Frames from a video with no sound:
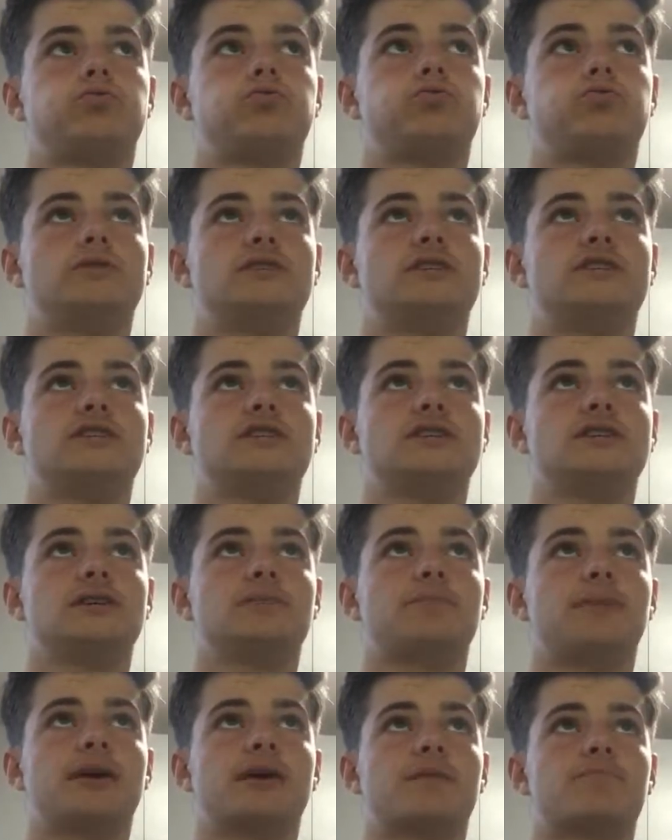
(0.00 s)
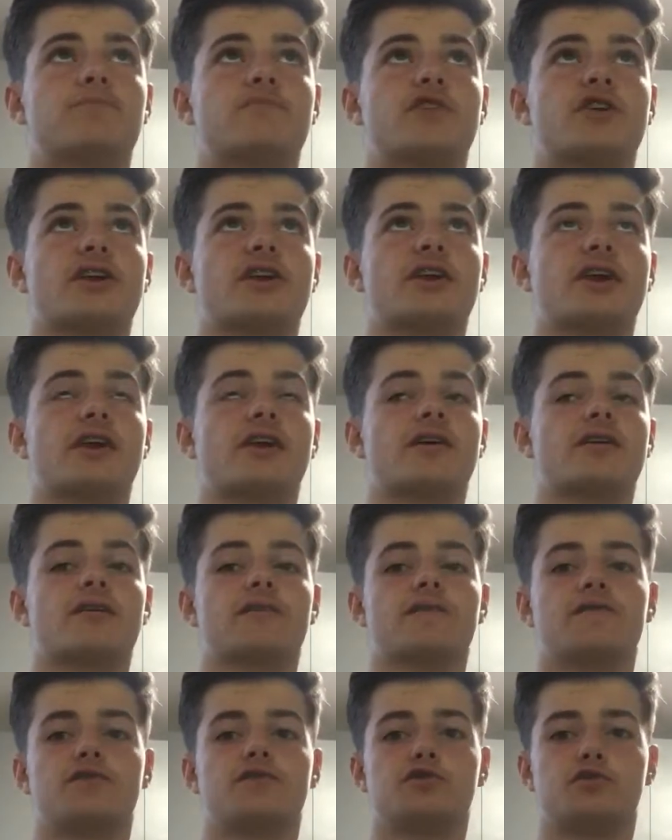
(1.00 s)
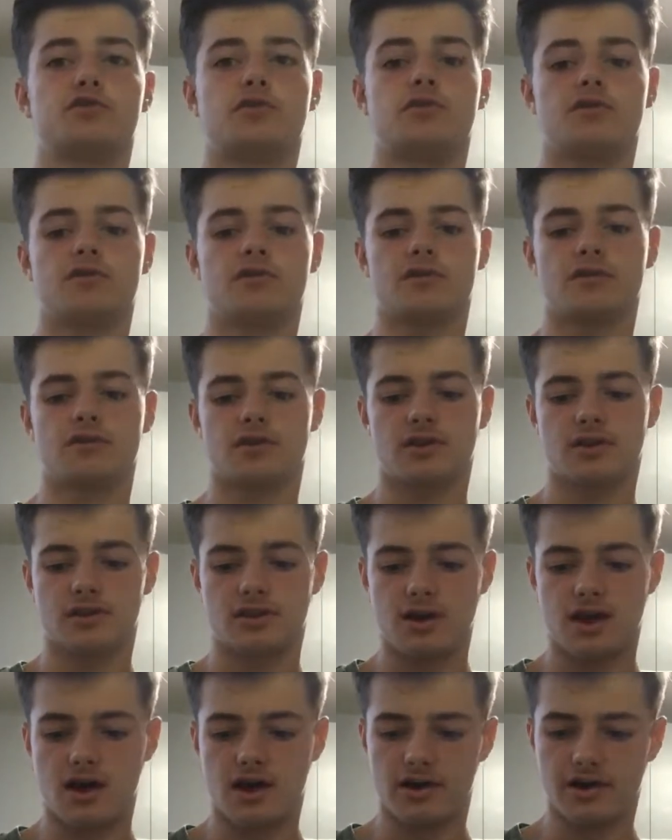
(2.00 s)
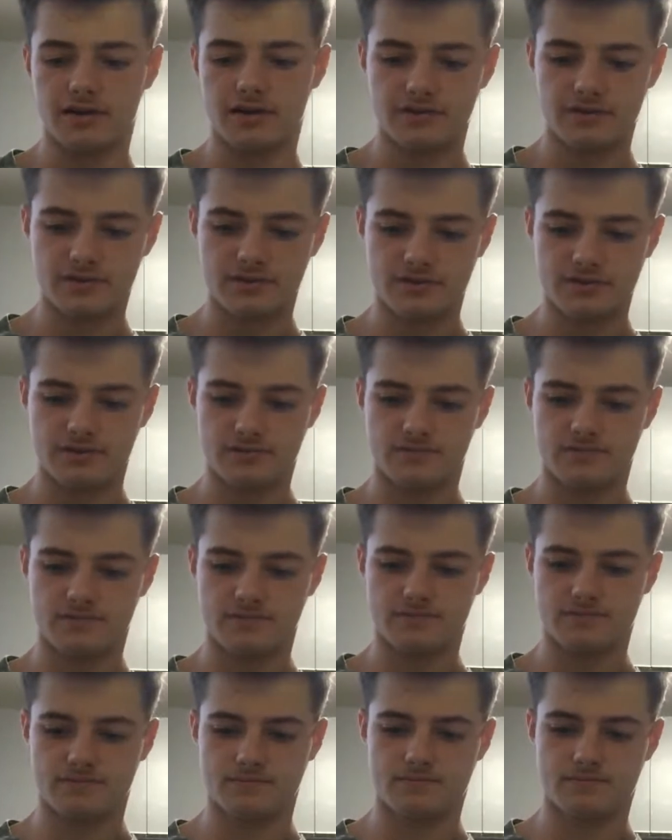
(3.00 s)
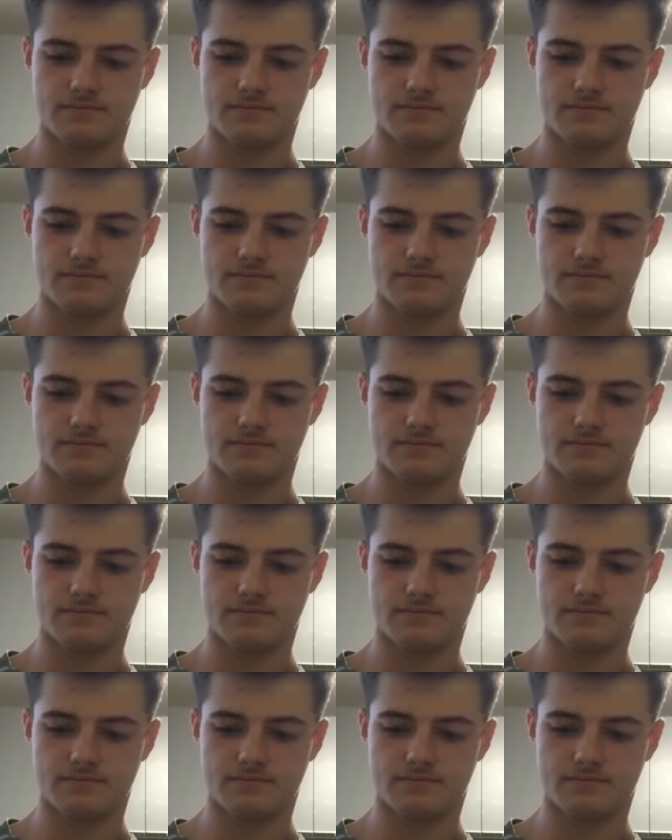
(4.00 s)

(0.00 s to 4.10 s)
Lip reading: This is a big free kick for Cardiff.